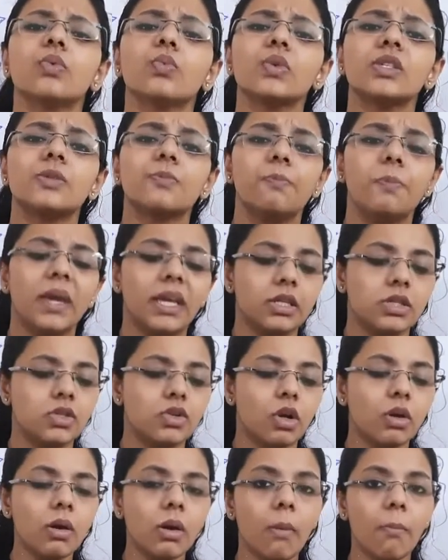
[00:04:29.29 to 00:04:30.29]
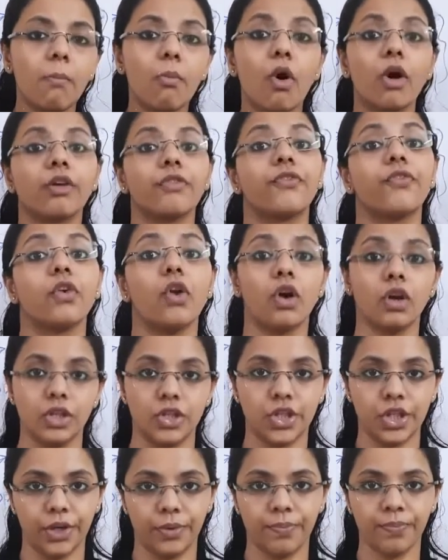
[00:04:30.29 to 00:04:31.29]
was based on
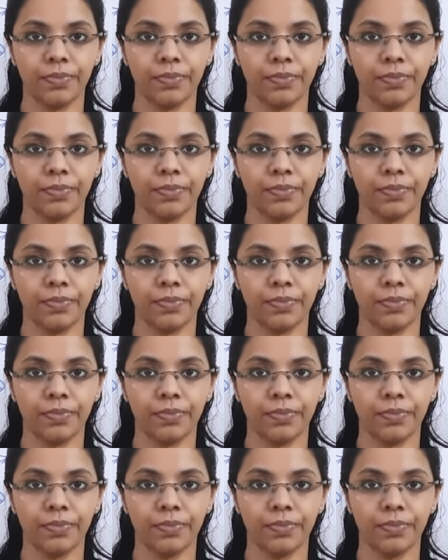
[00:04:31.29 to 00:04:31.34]
morphology.